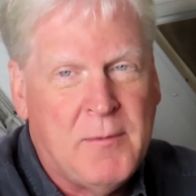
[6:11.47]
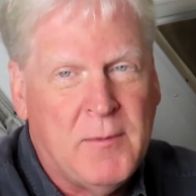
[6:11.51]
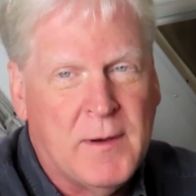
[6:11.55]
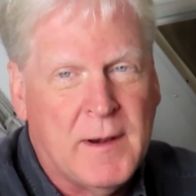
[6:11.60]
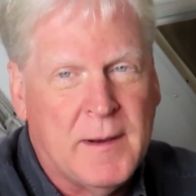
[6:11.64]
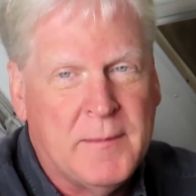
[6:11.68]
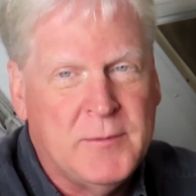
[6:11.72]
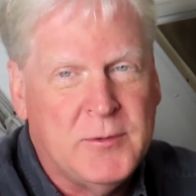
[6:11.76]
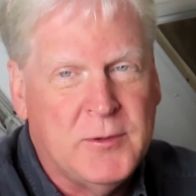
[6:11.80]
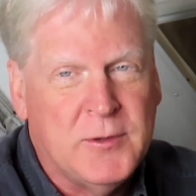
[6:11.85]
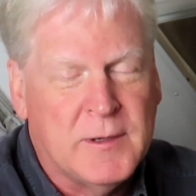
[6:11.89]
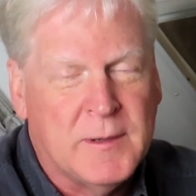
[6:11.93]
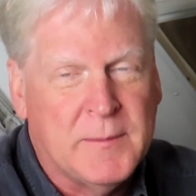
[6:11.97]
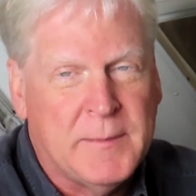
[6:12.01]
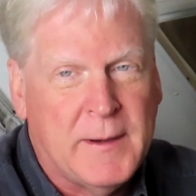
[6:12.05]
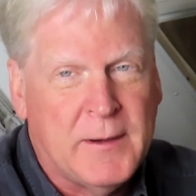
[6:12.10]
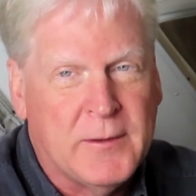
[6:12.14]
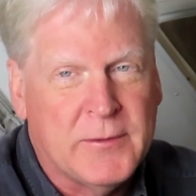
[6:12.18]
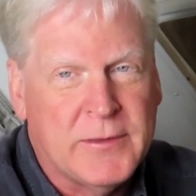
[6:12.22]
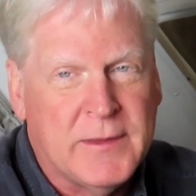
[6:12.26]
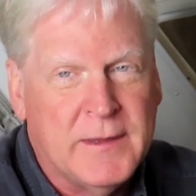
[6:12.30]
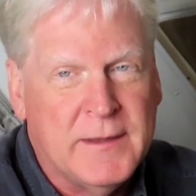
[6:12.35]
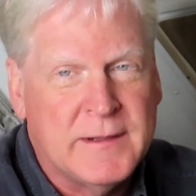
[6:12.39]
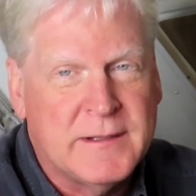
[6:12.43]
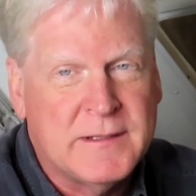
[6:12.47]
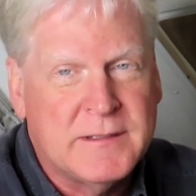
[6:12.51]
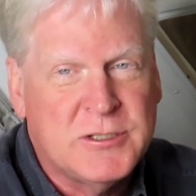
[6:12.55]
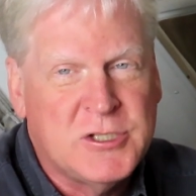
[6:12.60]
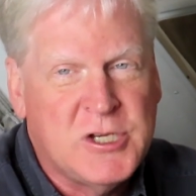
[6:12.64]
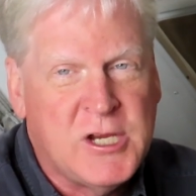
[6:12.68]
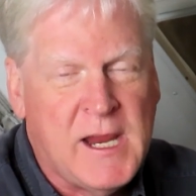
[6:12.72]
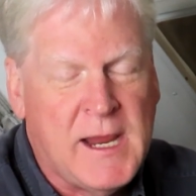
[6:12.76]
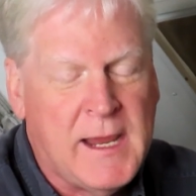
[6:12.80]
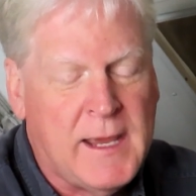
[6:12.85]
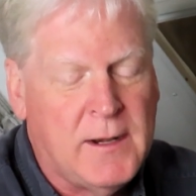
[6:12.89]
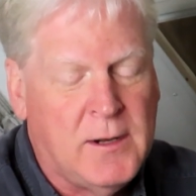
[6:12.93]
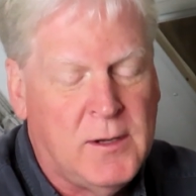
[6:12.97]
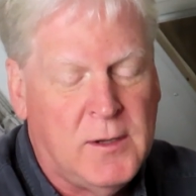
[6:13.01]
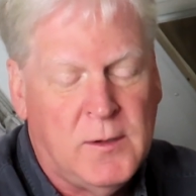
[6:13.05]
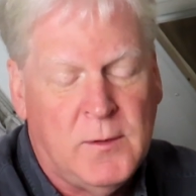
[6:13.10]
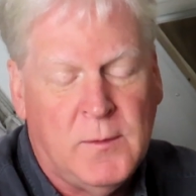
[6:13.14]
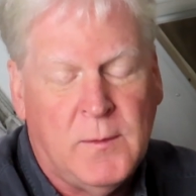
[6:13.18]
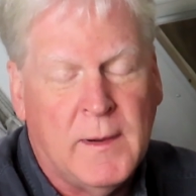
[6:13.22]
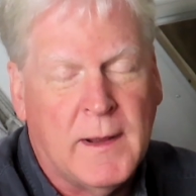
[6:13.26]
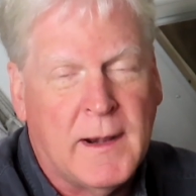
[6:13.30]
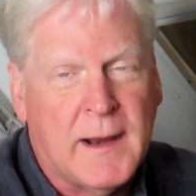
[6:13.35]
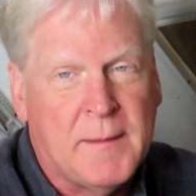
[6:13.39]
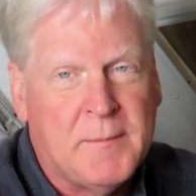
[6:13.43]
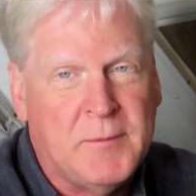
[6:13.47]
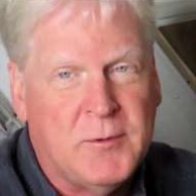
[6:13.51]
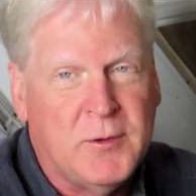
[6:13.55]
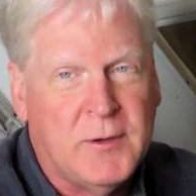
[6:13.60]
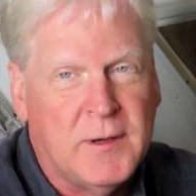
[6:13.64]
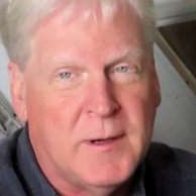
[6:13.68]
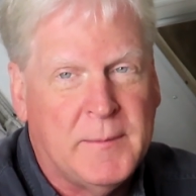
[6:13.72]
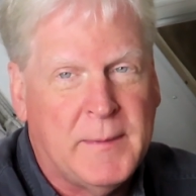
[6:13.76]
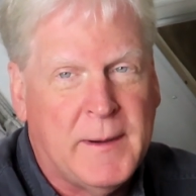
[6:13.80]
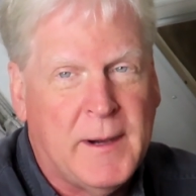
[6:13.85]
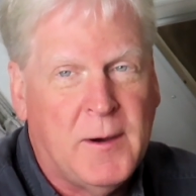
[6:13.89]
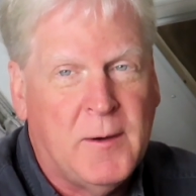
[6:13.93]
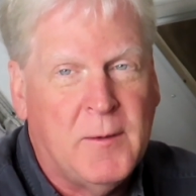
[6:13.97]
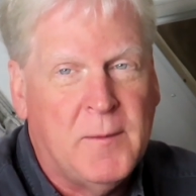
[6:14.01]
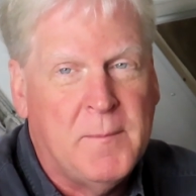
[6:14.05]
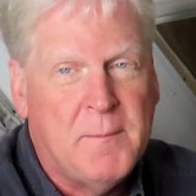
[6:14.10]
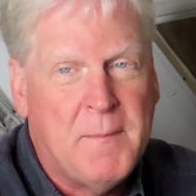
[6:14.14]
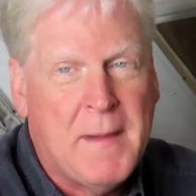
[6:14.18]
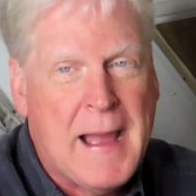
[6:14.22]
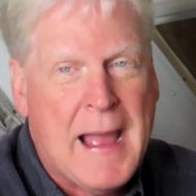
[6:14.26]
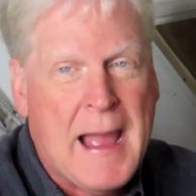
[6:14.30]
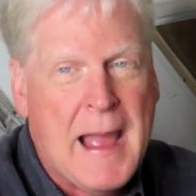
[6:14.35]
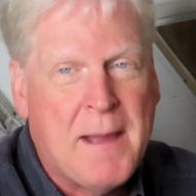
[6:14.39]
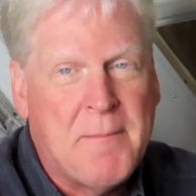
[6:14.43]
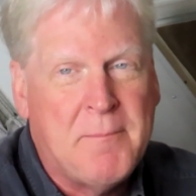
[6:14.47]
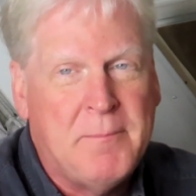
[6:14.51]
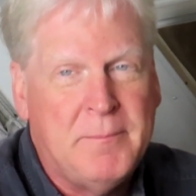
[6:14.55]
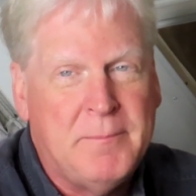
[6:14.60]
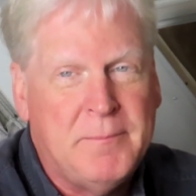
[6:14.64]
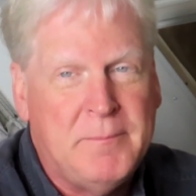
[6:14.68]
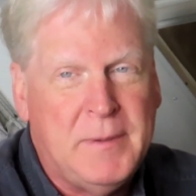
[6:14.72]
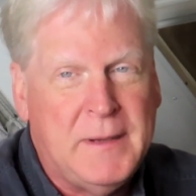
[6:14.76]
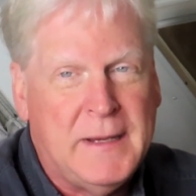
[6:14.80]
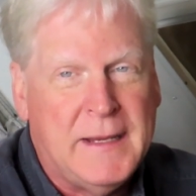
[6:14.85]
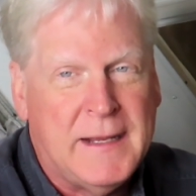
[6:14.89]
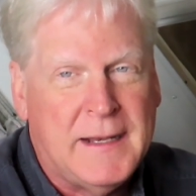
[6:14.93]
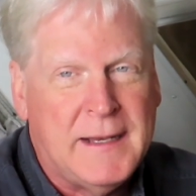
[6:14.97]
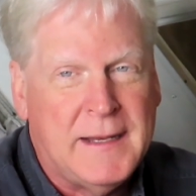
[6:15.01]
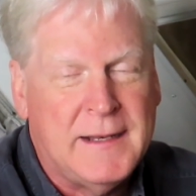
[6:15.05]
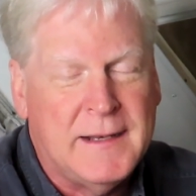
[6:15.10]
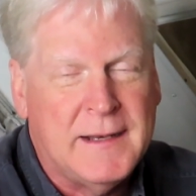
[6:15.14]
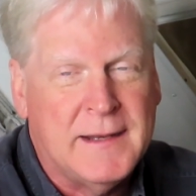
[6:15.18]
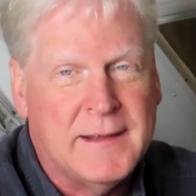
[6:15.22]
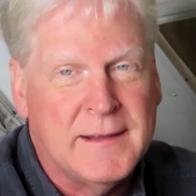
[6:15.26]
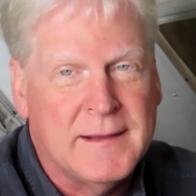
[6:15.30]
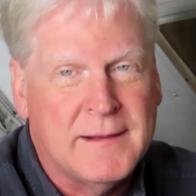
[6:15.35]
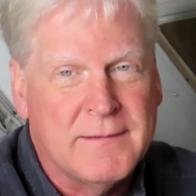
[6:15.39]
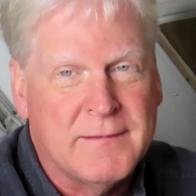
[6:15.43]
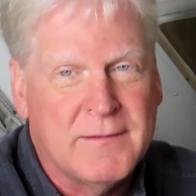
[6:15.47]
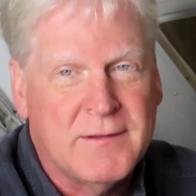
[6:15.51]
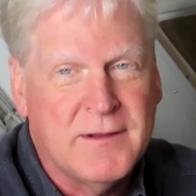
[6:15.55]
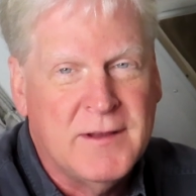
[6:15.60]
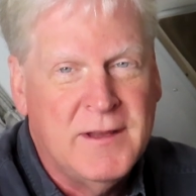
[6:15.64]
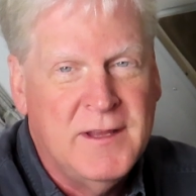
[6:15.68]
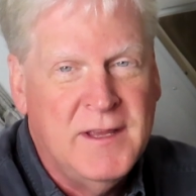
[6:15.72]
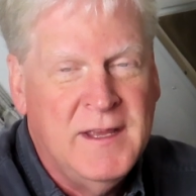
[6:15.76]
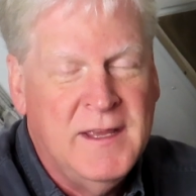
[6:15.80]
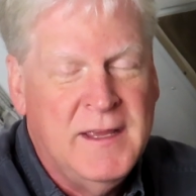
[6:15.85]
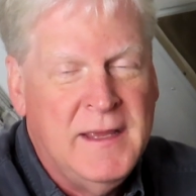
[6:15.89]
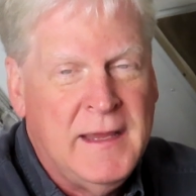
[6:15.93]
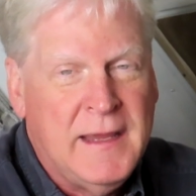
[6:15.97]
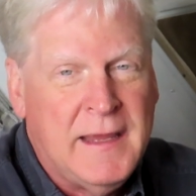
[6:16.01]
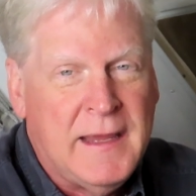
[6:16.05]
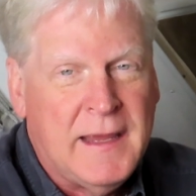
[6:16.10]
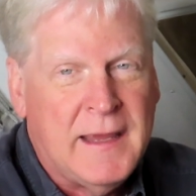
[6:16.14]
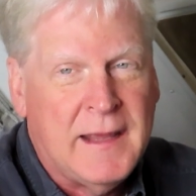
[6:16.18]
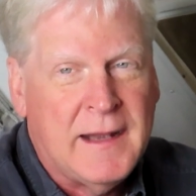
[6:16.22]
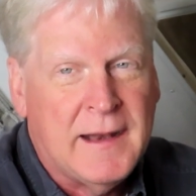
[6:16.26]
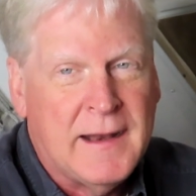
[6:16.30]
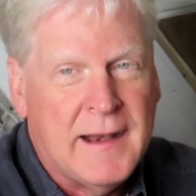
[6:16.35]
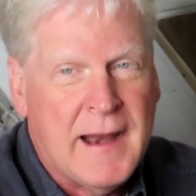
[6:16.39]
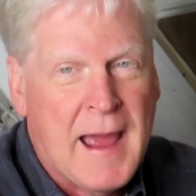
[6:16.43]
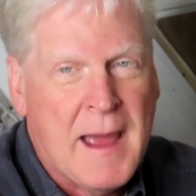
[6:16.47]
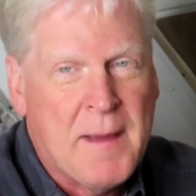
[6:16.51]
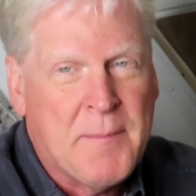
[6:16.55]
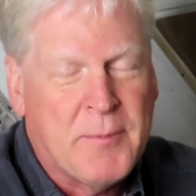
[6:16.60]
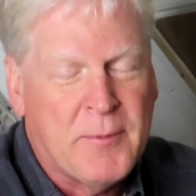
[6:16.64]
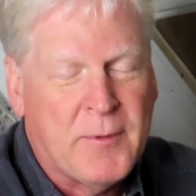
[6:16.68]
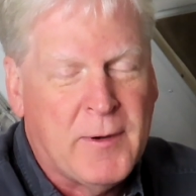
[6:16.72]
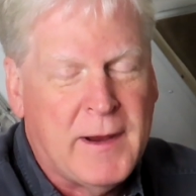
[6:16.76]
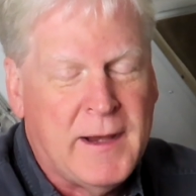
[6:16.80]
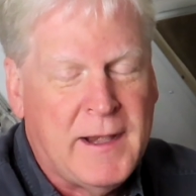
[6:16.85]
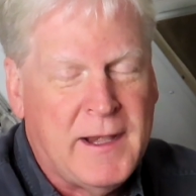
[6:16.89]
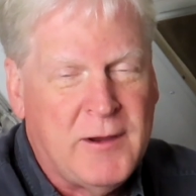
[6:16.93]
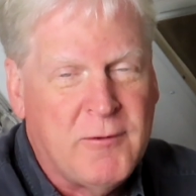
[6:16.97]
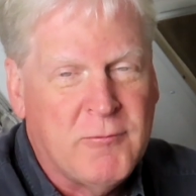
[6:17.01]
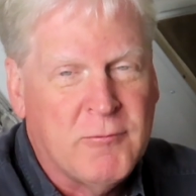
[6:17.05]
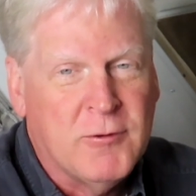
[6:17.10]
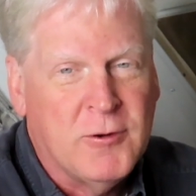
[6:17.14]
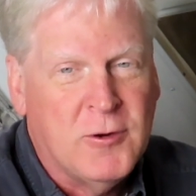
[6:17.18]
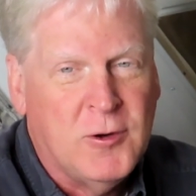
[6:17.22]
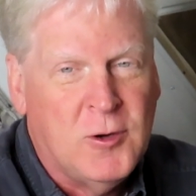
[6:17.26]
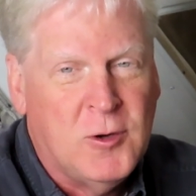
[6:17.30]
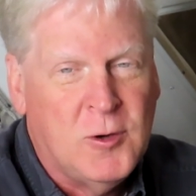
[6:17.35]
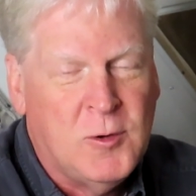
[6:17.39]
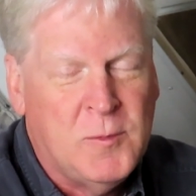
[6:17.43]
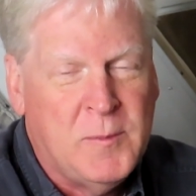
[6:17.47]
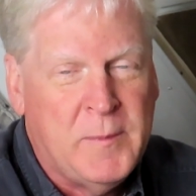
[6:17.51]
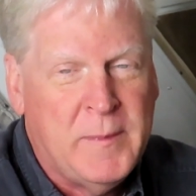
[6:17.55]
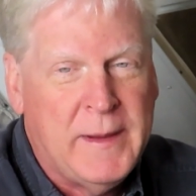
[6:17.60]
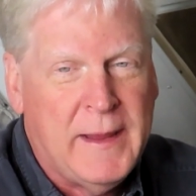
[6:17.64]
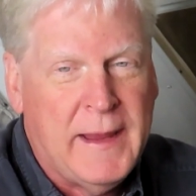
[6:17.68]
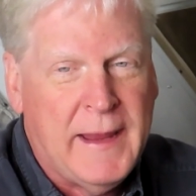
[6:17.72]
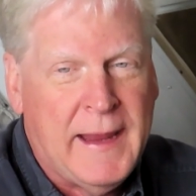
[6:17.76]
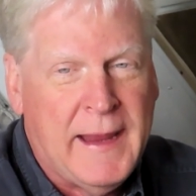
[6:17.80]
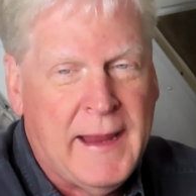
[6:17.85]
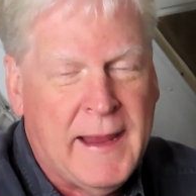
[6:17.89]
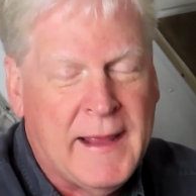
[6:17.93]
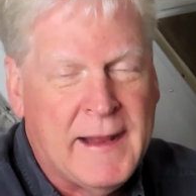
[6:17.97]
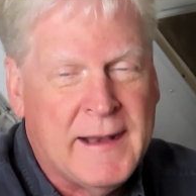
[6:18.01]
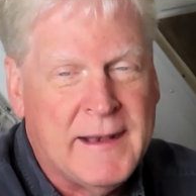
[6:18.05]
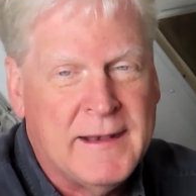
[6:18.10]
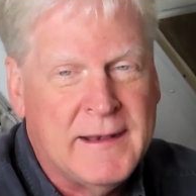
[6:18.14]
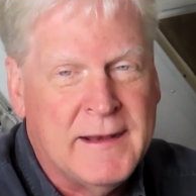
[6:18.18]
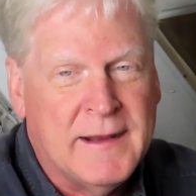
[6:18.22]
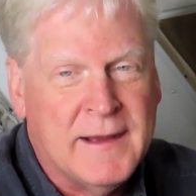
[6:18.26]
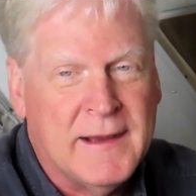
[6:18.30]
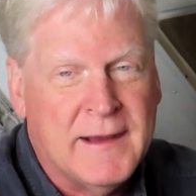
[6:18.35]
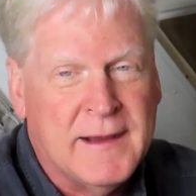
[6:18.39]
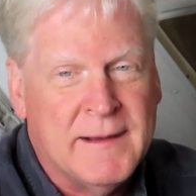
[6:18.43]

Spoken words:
what I'm doing about the channel, what I'm doing about Mom being in an operating room, and